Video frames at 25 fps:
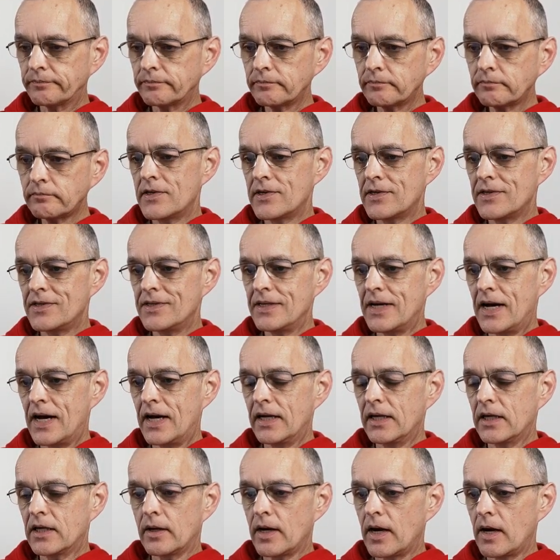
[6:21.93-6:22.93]
This is
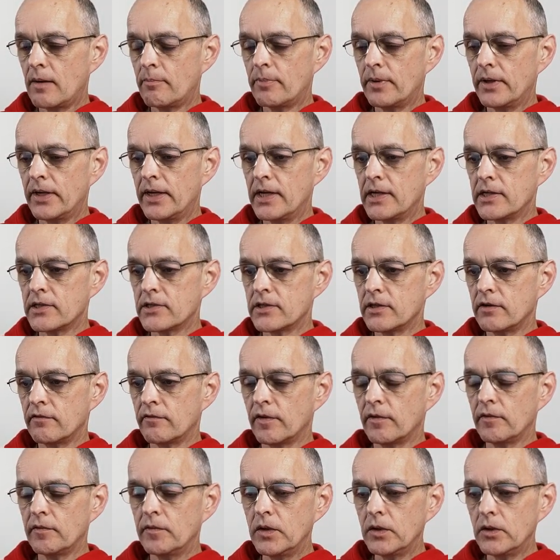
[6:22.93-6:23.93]
not a comprehensive
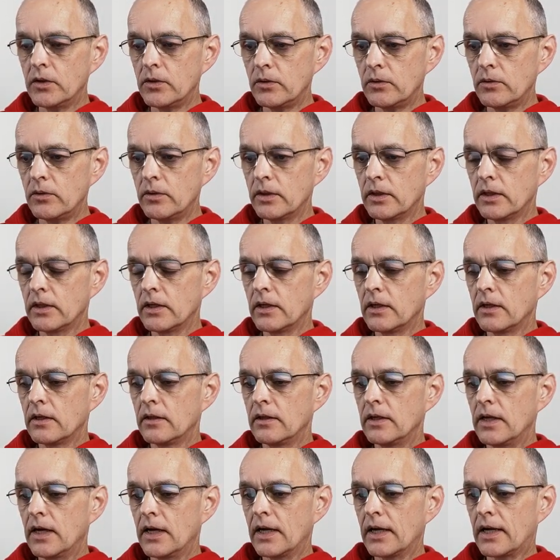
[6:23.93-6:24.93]
review,
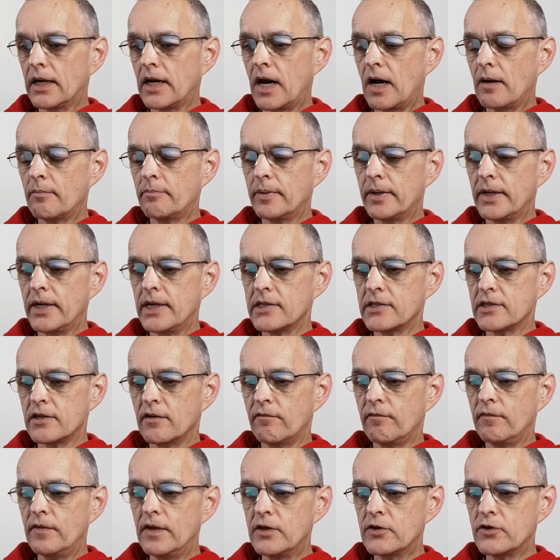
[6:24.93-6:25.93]
not a
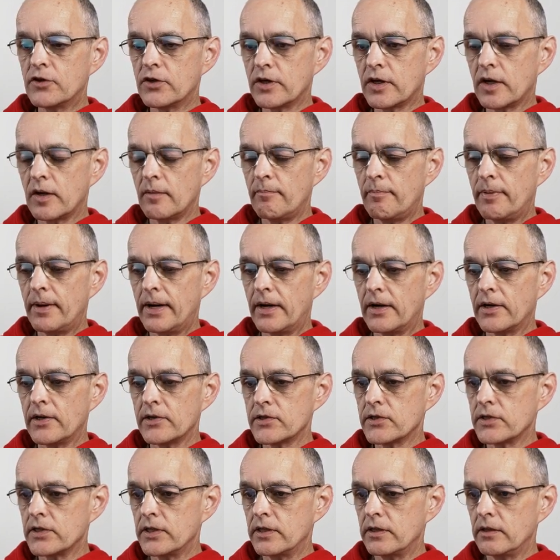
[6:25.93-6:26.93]
comprehensive feature
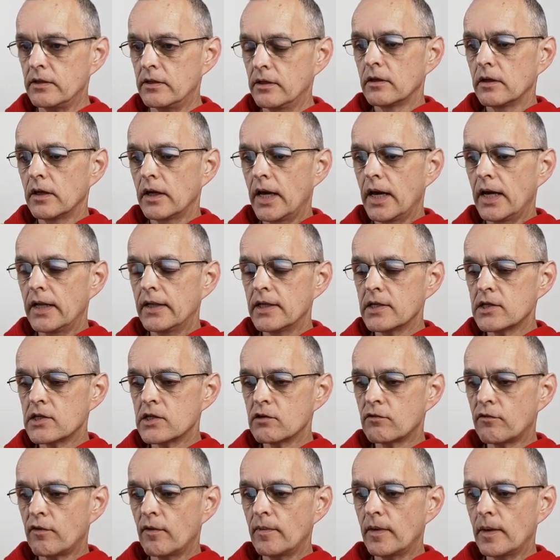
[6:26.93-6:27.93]
comparison, and this
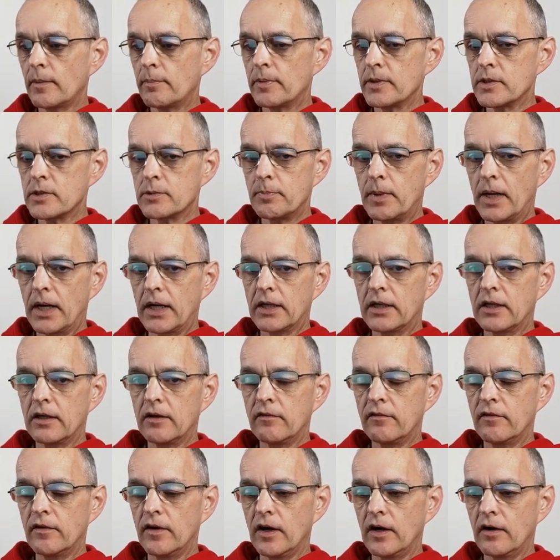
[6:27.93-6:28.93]
is from the
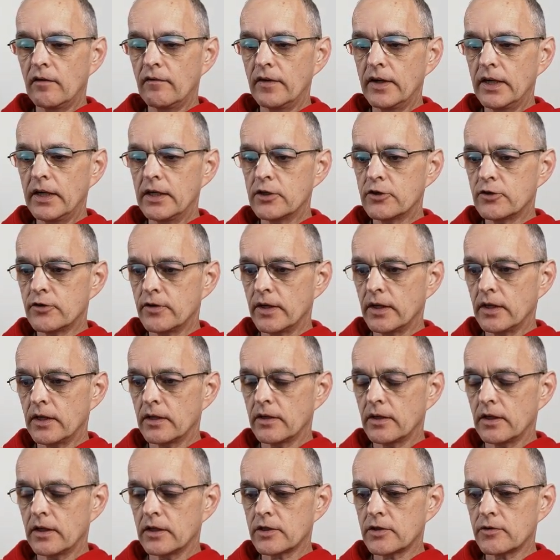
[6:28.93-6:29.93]
perspective of a trail
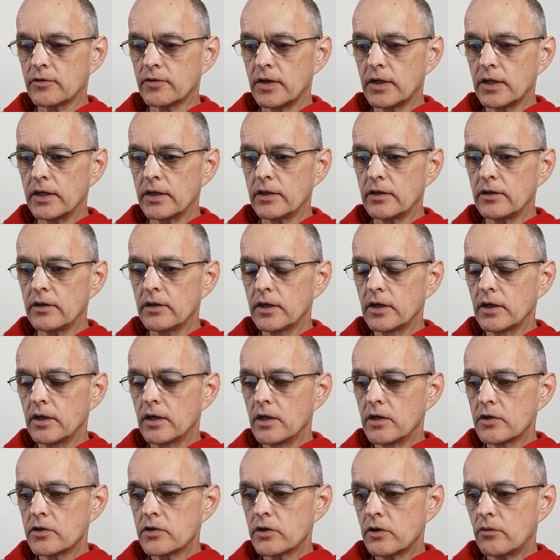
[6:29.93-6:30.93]
and ultra runner.
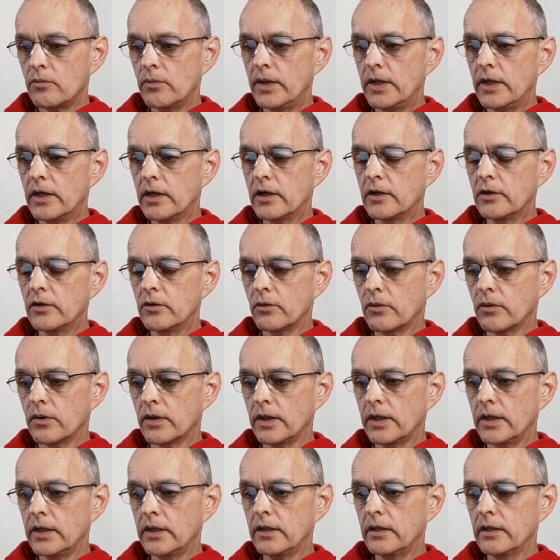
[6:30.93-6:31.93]
So we are
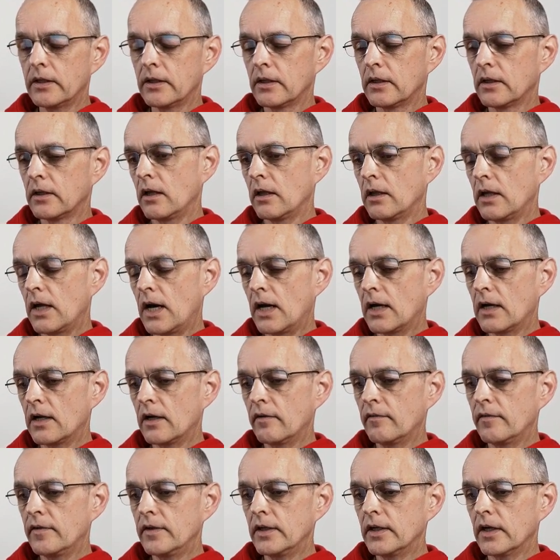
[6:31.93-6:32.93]
ignoring a
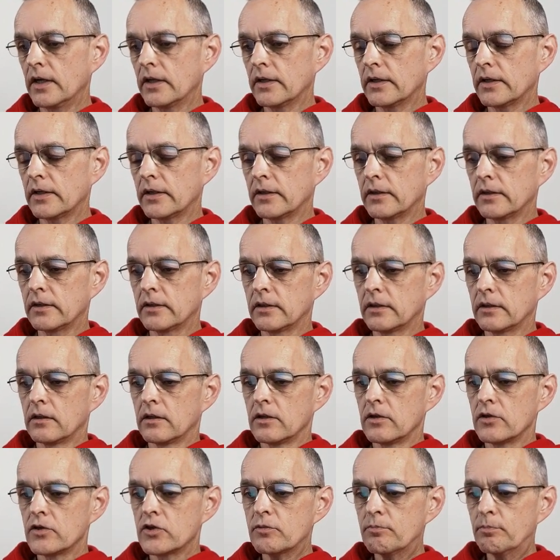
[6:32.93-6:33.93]
lot of the other
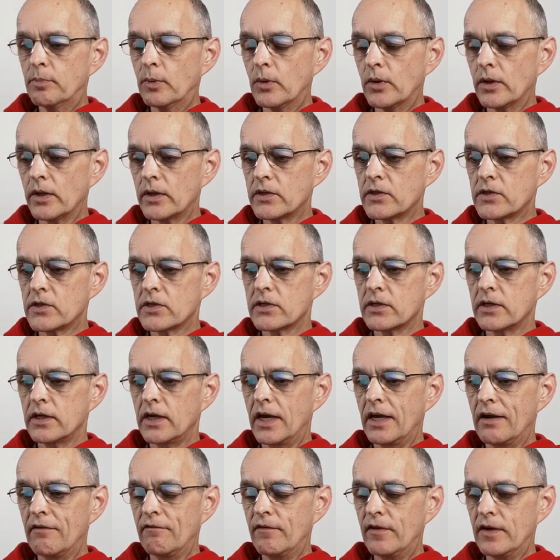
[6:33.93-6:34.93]
sports
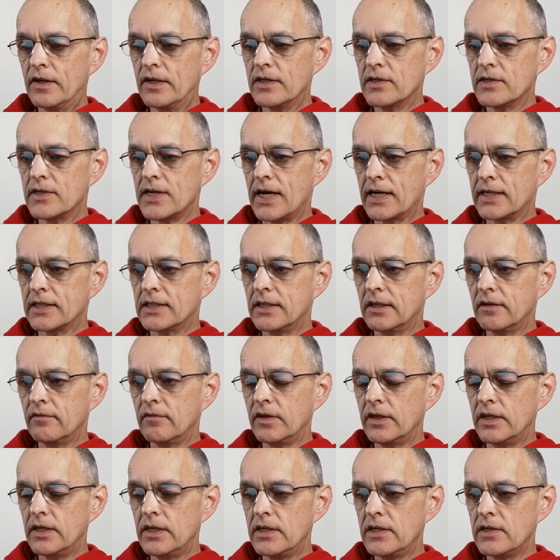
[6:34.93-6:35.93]
and fitness
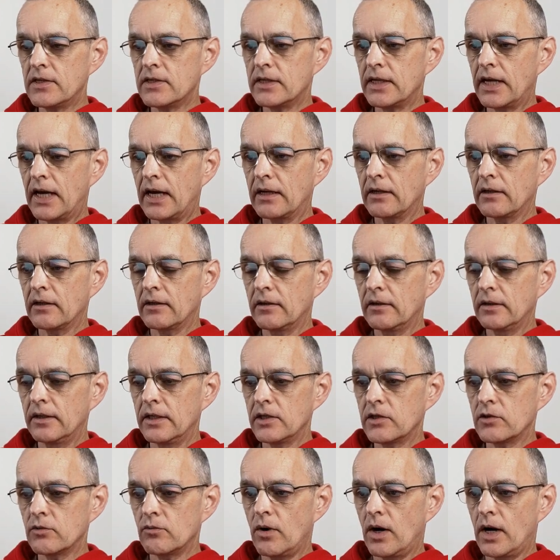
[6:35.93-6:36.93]
activities that
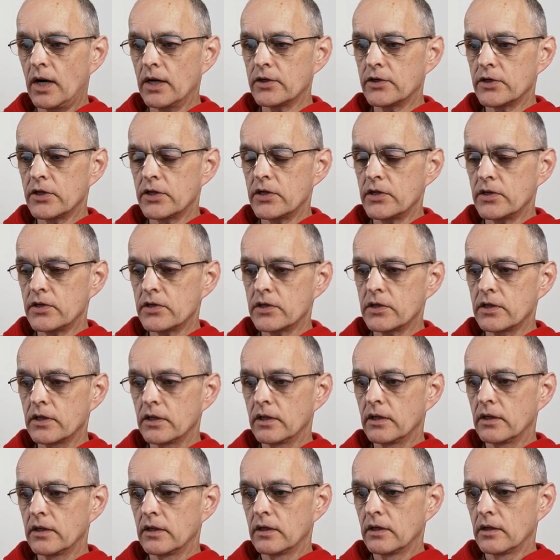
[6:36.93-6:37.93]
these watches
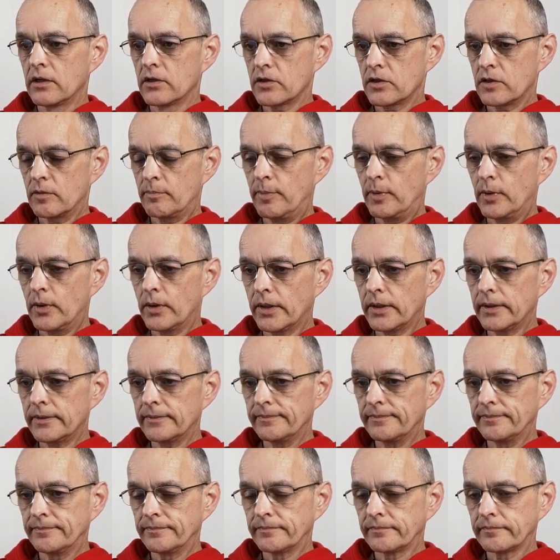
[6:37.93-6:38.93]

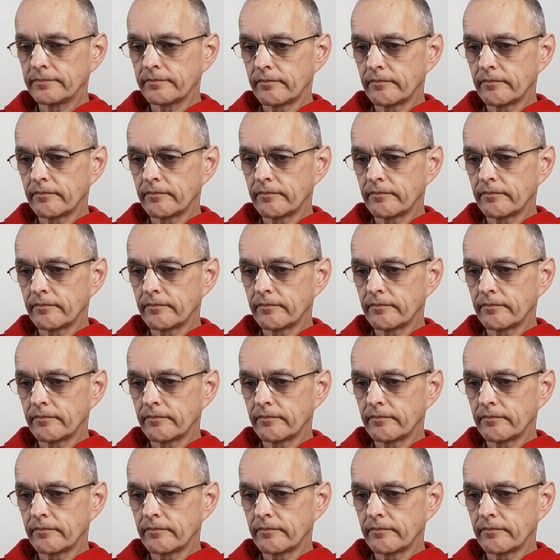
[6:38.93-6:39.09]
support.